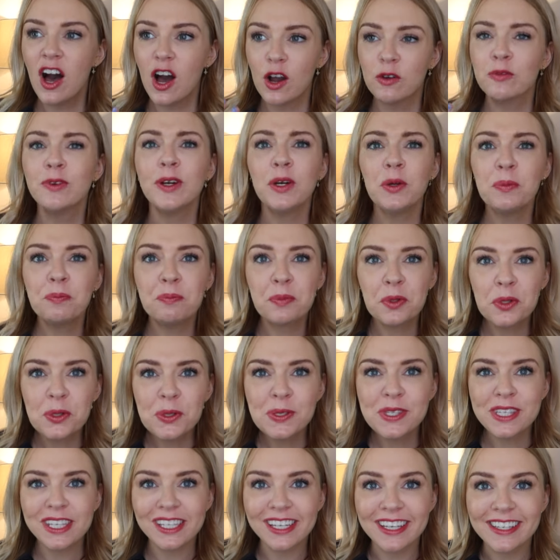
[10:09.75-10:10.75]
real
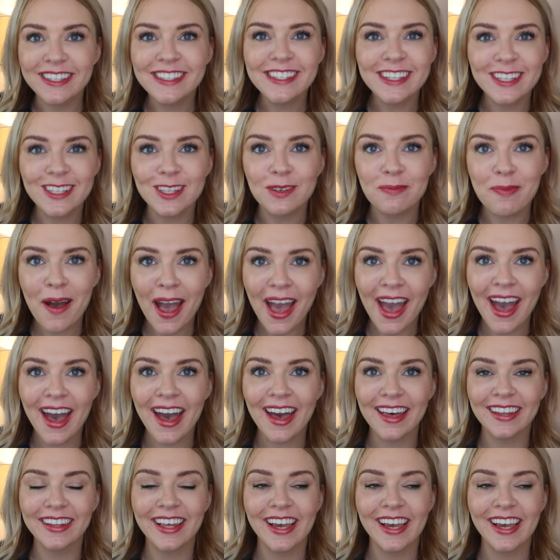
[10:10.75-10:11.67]
booziness to the pear,